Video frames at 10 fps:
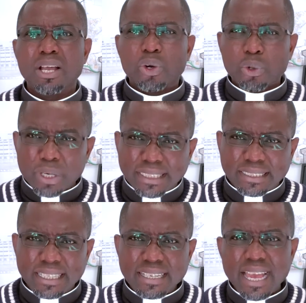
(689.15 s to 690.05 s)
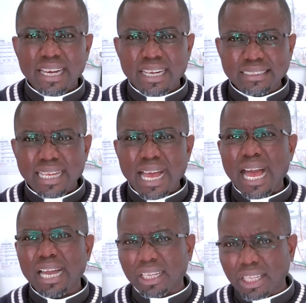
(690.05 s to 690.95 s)
written a letter
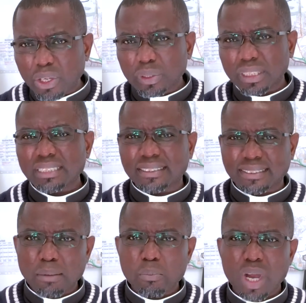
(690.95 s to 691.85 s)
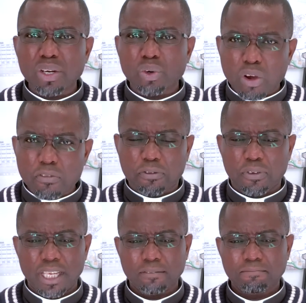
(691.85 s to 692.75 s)
accusing someone
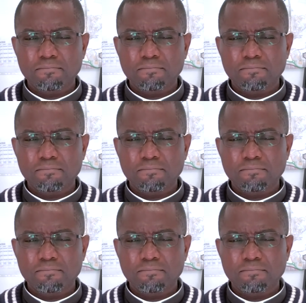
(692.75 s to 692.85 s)
wrongfully,